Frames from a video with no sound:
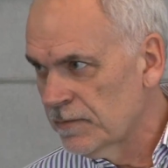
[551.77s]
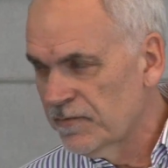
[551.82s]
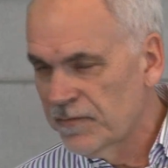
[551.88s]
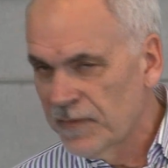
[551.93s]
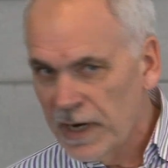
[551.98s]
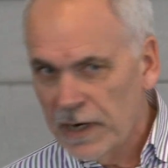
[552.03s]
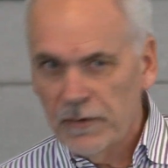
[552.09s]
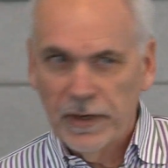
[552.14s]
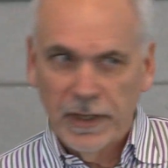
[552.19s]

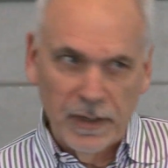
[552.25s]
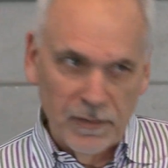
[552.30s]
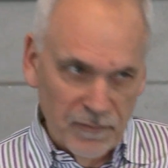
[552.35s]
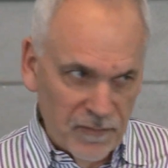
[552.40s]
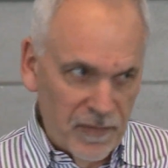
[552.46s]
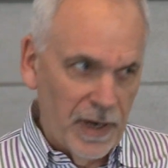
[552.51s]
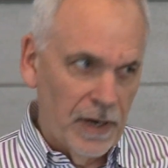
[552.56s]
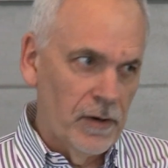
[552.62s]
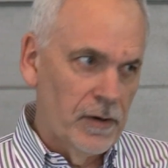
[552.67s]
very,
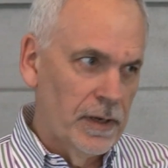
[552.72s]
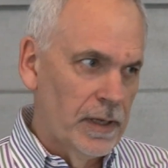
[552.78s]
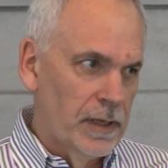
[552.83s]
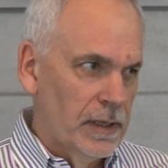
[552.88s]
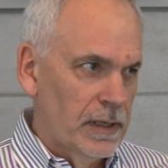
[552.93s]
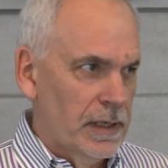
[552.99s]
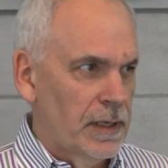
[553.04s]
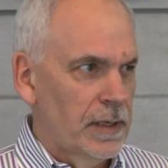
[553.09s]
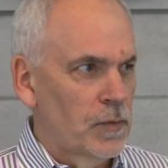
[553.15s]

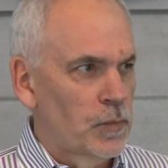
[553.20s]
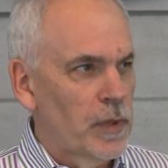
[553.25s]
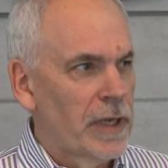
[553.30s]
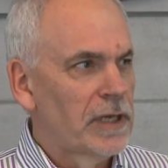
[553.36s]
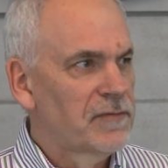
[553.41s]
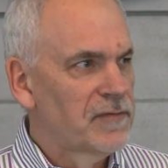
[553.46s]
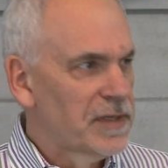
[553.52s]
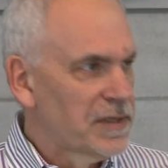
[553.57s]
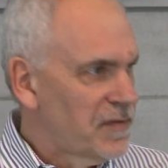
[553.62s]
very
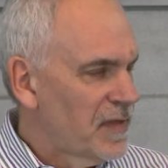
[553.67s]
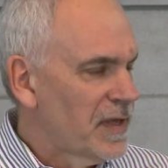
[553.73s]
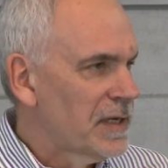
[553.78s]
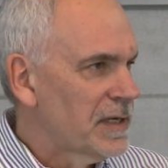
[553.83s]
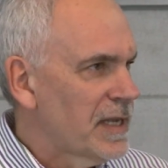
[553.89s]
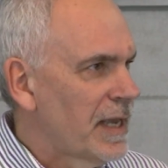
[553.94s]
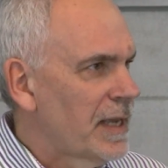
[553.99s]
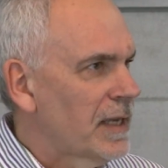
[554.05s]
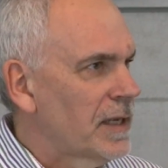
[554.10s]
relevant
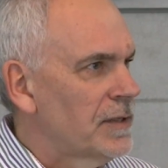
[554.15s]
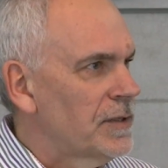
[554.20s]
think tank